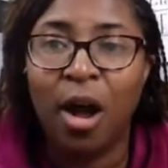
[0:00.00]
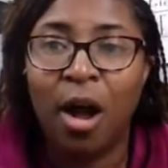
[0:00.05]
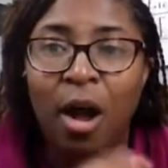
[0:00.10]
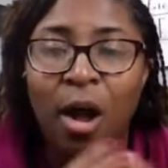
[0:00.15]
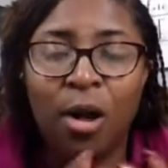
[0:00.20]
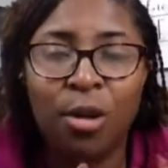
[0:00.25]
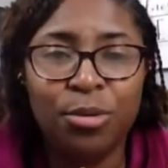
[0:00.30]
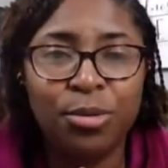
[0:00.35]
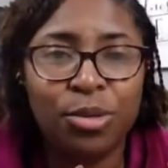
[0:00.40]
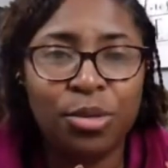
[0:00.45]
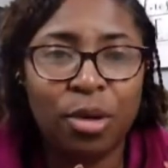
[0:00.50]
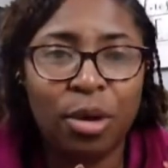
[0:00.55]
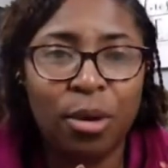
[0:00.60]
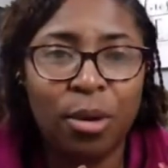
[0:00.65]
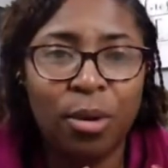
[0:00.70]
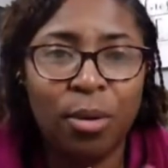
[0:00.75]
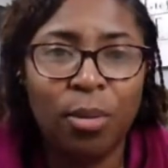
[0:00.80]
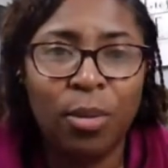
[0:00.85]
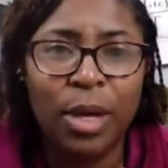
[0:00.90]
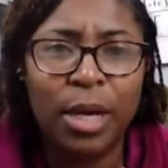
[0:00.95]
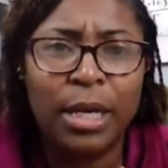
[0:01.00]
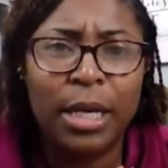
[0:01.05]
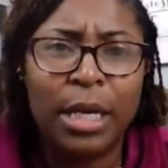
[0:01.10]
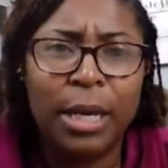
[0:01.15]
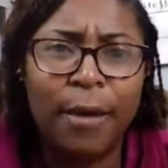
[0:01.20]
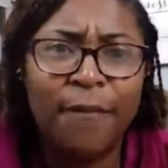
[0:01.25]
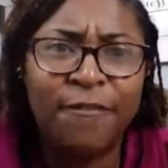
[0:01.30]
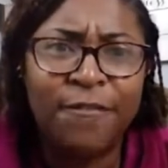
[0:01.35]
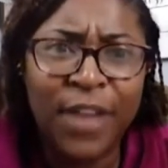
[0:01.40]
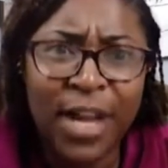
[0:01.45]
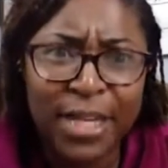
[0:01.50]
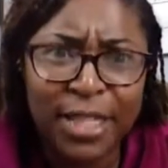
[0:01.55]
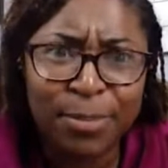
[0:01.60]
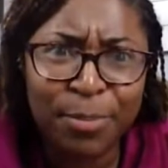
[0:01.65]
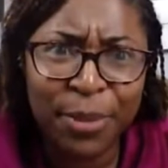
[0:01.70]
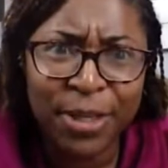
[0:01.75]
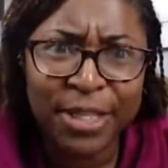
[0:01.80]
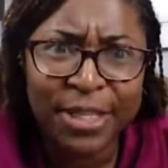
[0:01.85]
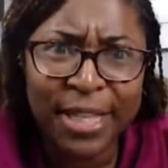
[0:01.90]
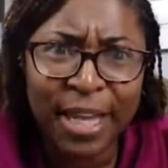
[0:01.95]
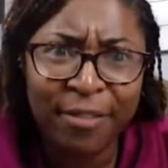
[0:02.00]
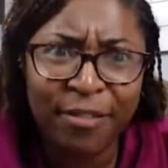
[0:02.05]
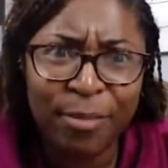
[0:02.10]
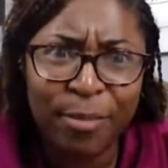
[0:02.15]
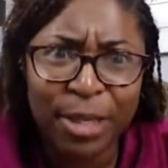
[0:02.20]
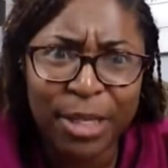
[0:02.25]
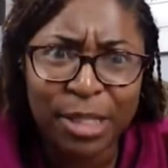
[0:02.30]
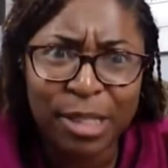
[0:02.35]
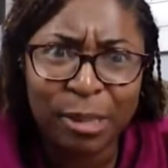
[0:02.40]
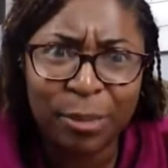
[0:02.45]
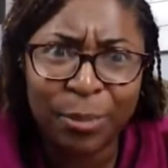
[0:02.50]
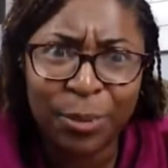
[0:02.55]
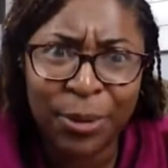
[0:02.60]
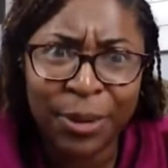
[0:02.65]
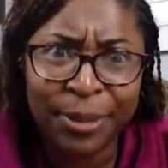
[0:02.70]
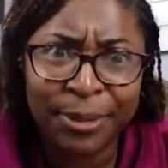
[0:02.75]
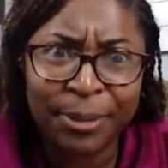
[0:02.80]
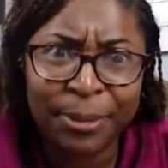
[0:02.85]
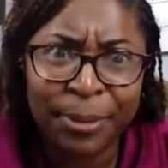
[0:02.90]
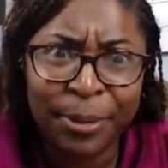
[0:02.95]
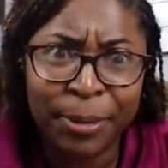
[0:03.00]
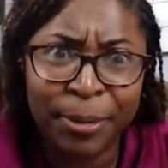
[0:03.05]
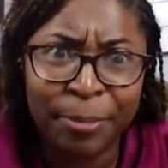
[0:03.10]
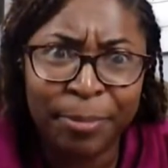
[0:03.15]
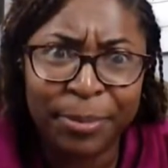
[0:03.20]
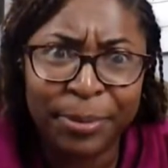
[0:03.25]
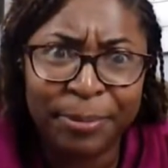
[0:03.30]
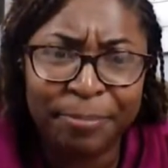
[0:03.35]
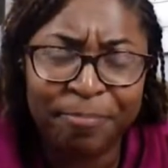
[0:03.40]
Also, Facebook has given me a support group.